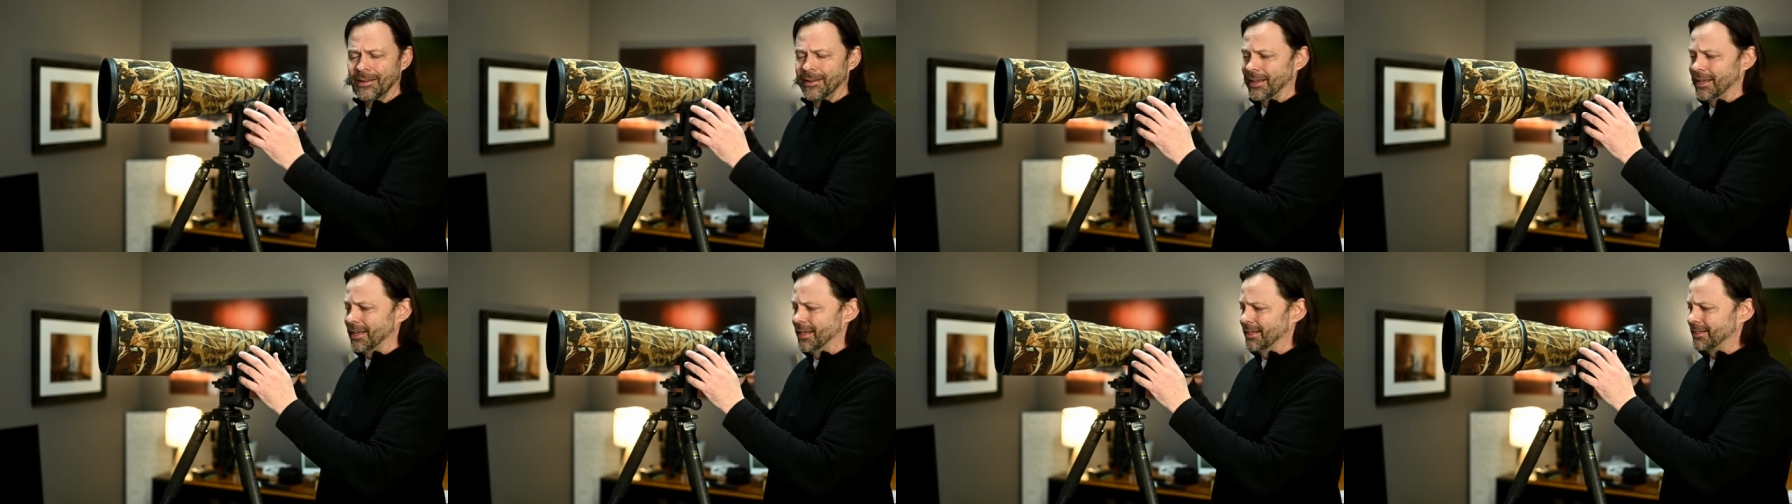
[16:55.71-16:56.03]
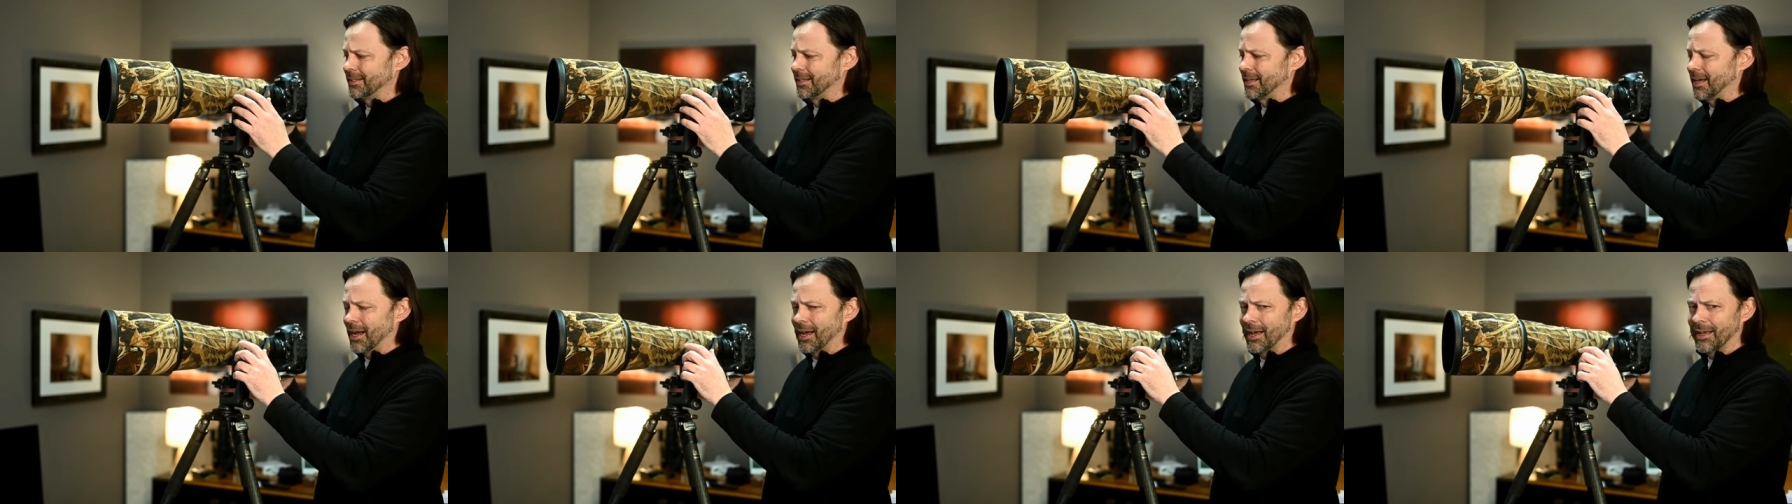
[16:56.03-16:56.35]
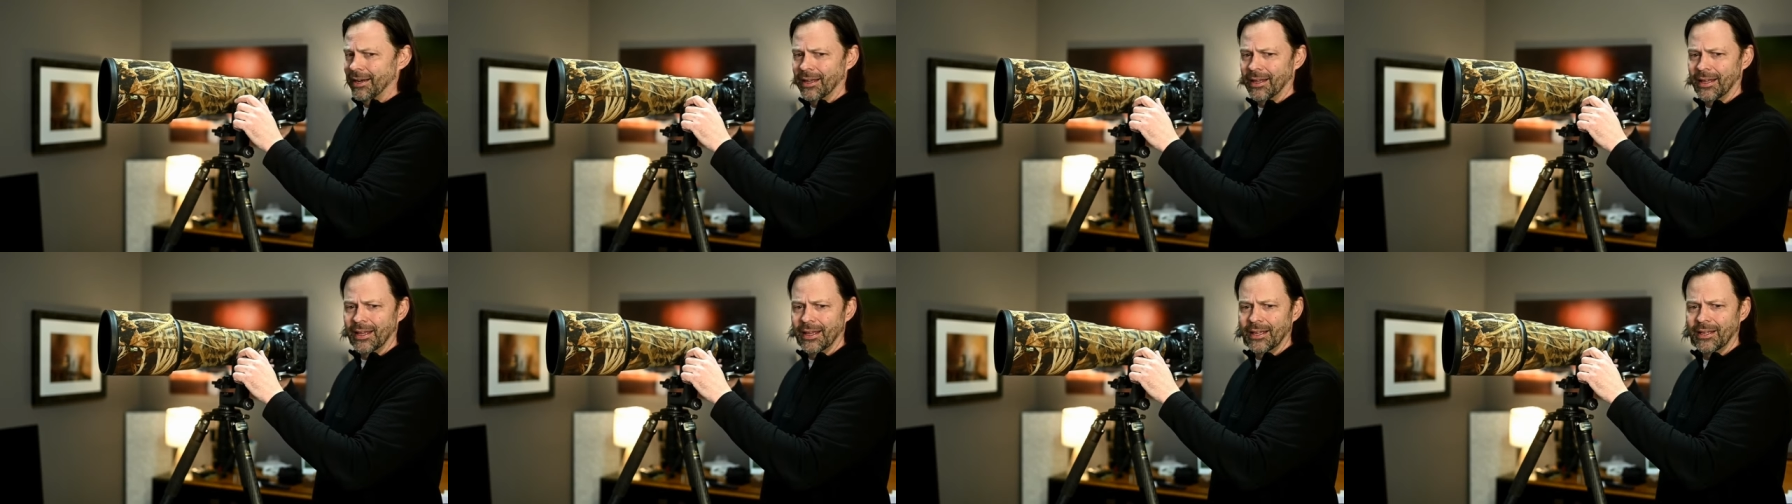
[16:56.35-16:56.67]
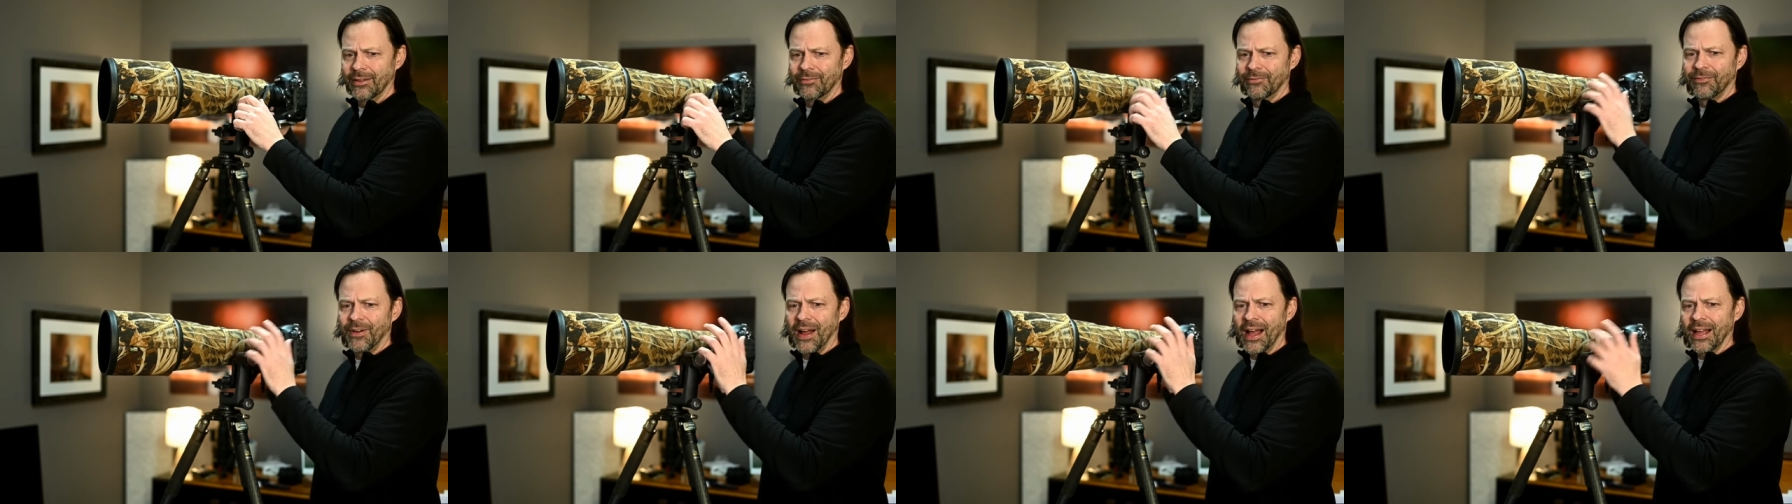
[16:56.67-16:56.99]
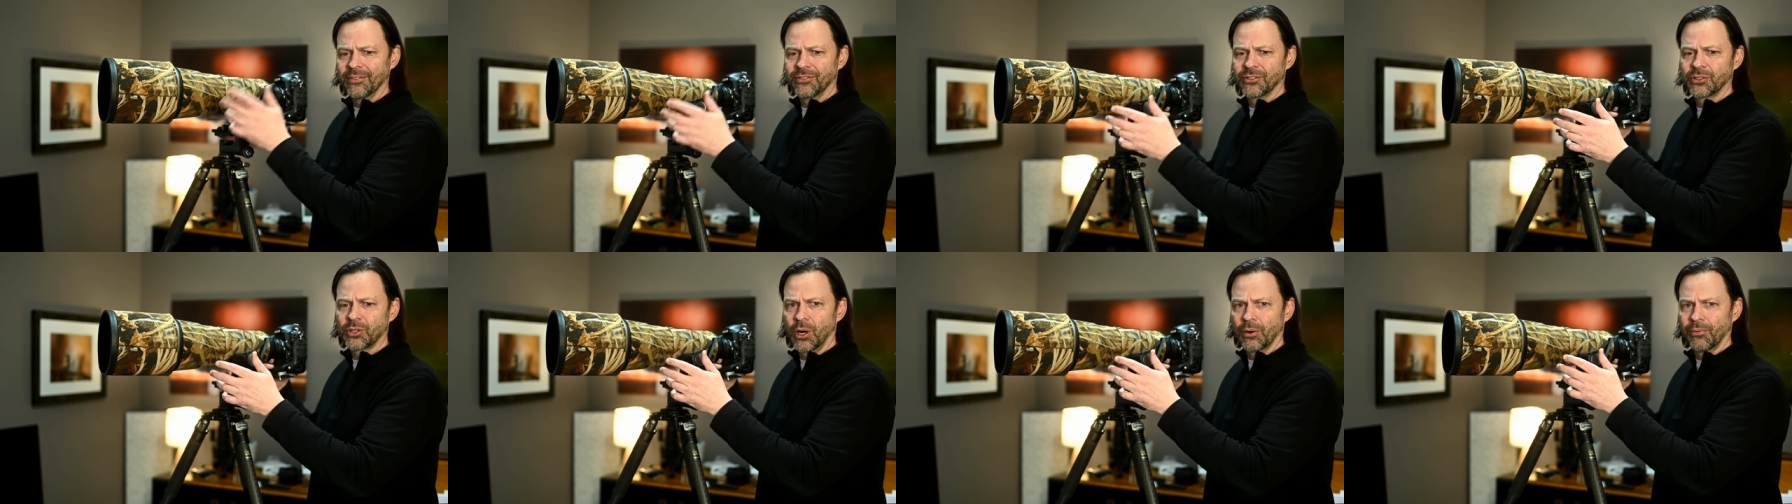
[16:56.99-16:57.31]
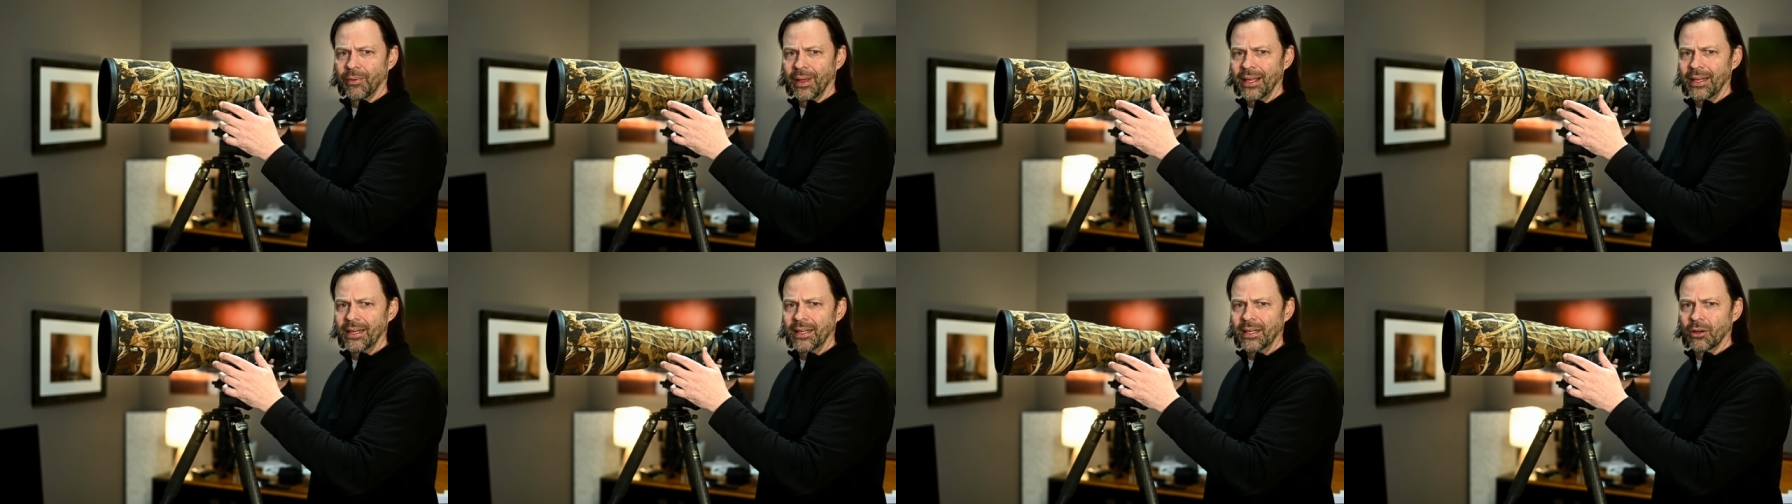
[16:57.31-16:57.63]
It got a five-star
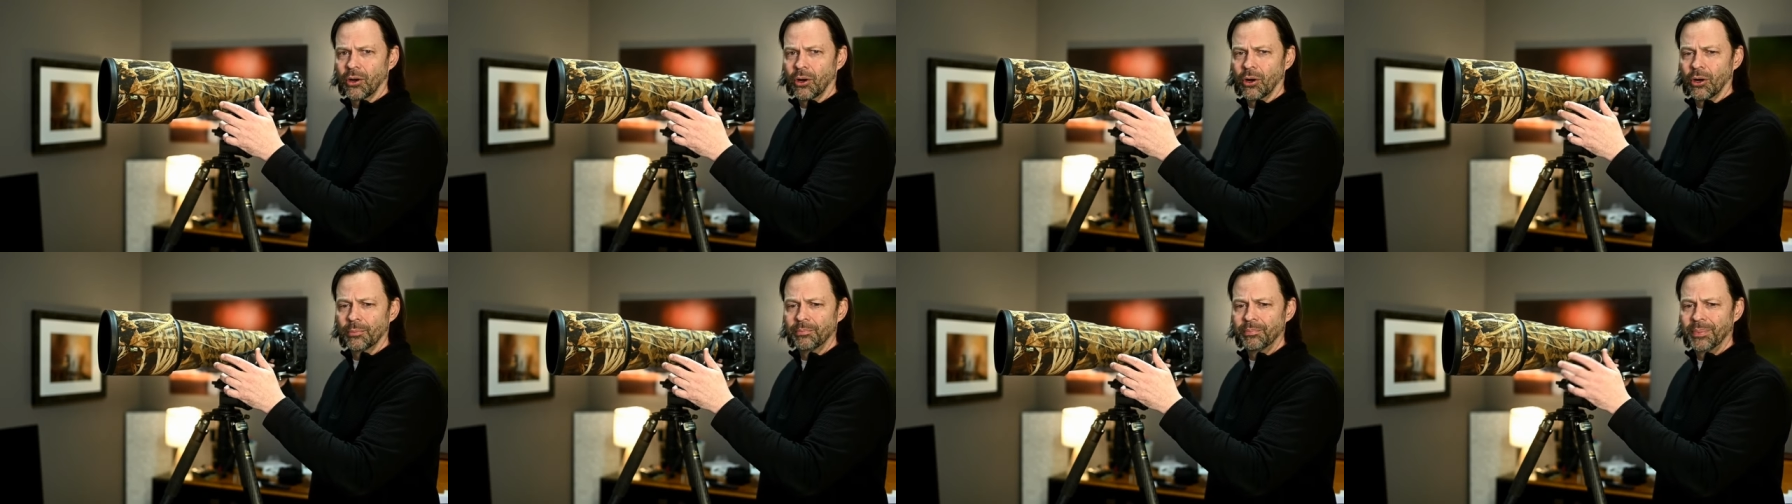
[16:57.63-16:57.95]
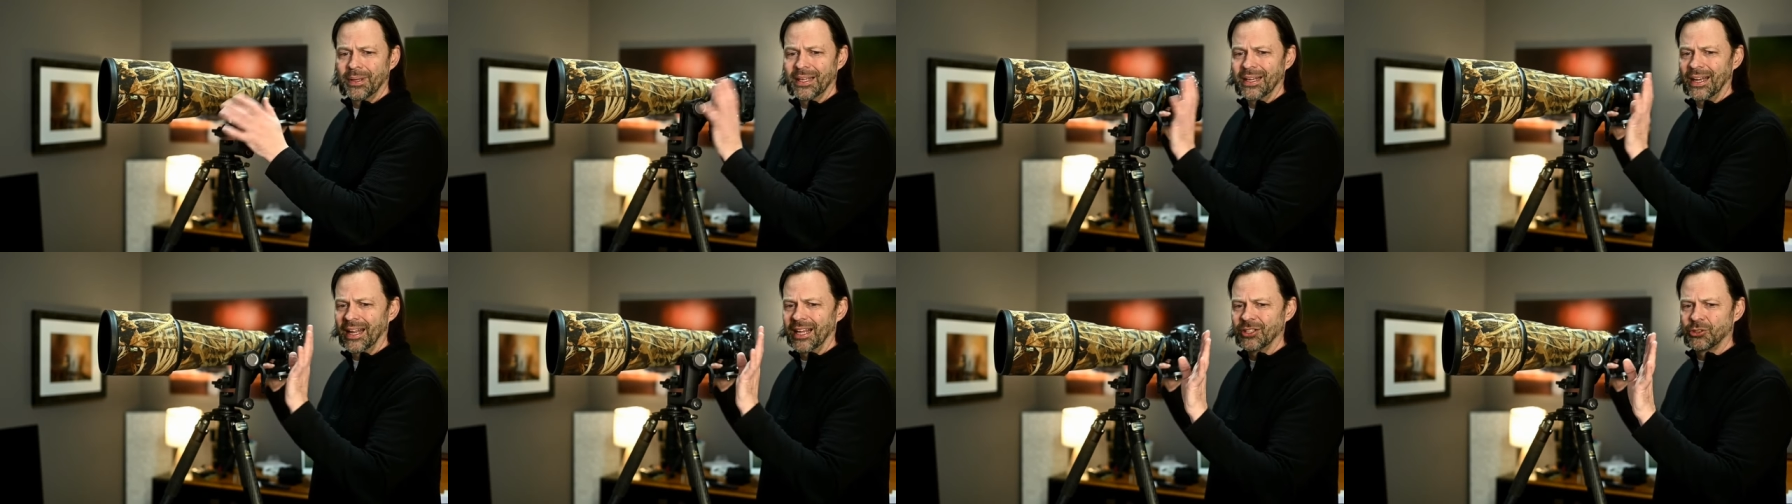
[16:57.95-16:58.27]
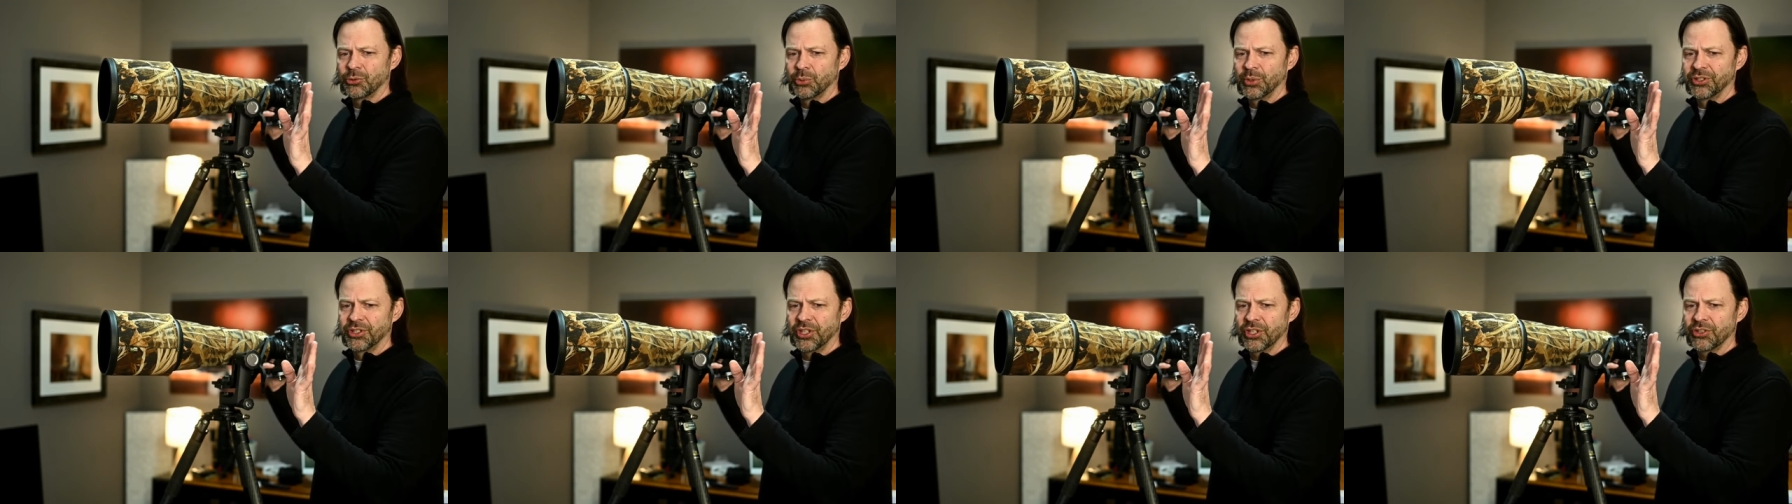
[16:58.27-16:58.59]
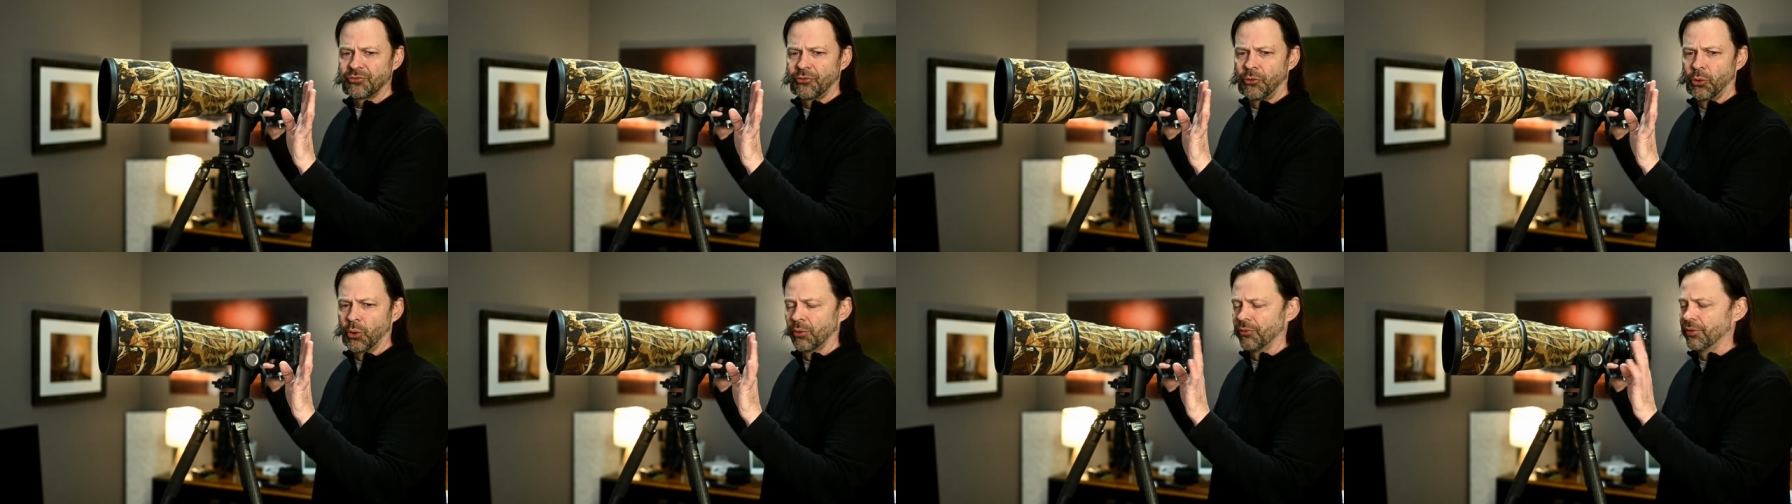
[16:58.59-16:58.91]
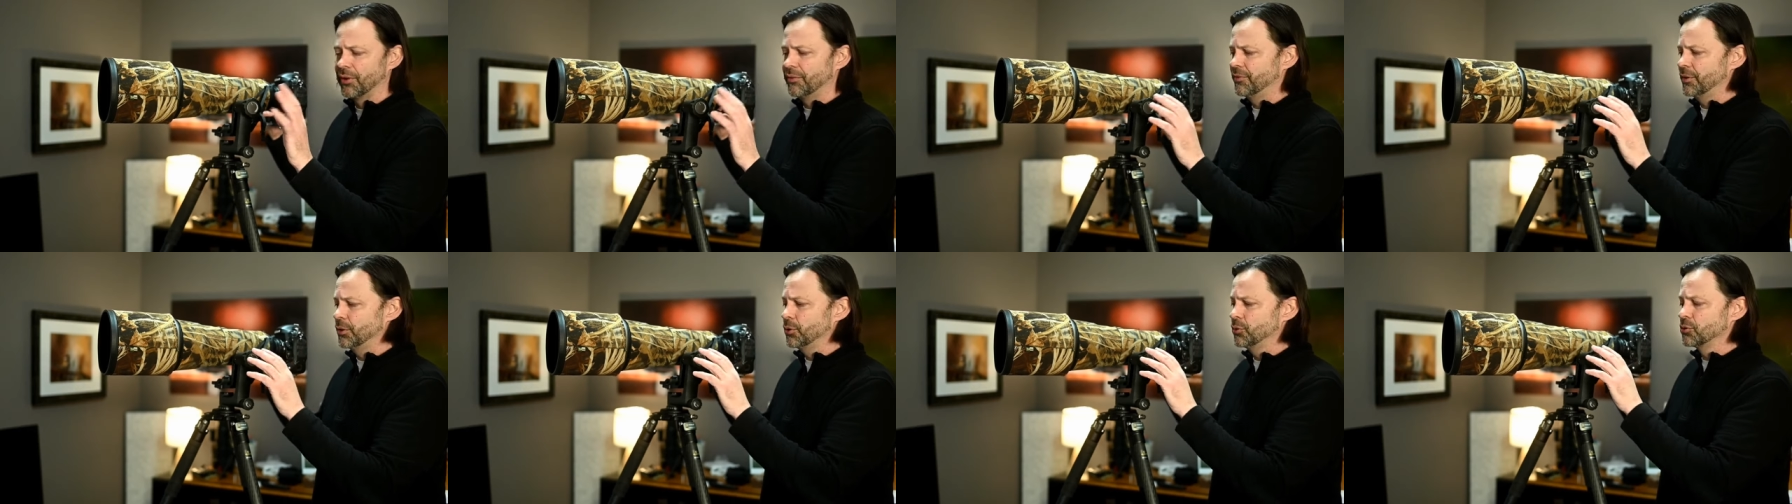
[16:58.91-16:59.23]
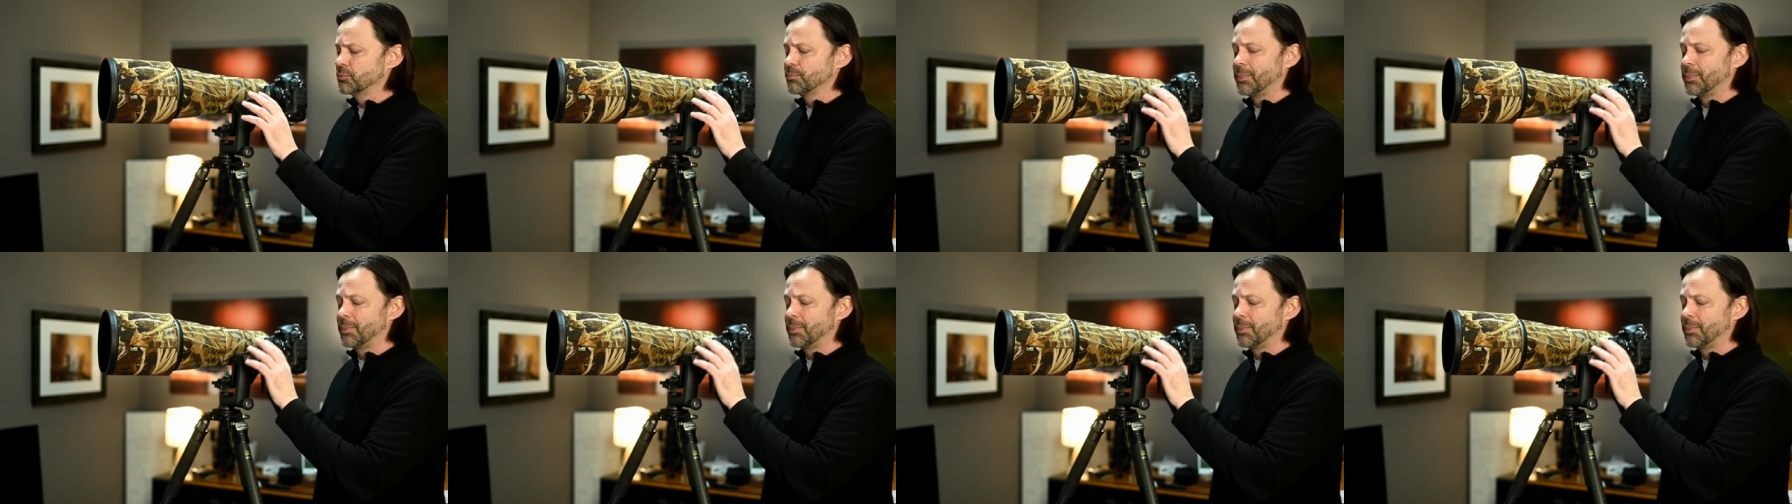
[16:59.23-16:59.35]
rating on B&H with just four reviews,